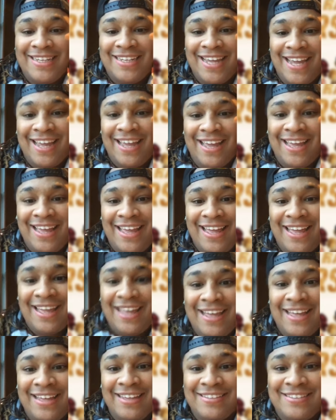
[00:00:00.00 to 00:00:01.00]

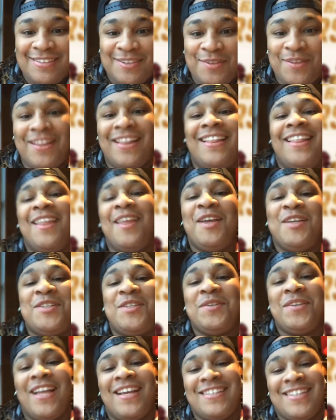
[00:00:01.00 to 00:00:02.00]
yes,
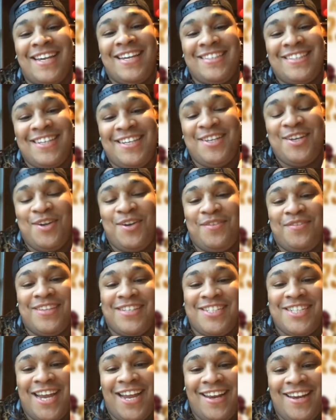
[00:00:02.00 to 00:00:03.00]
2018 year of the
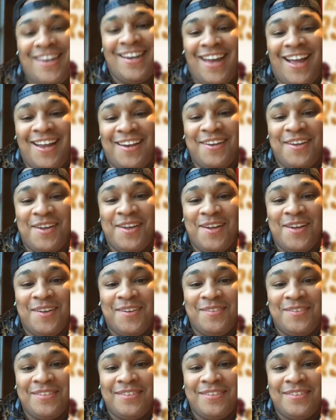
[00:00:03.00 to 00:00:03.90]
Jaidynn. I love.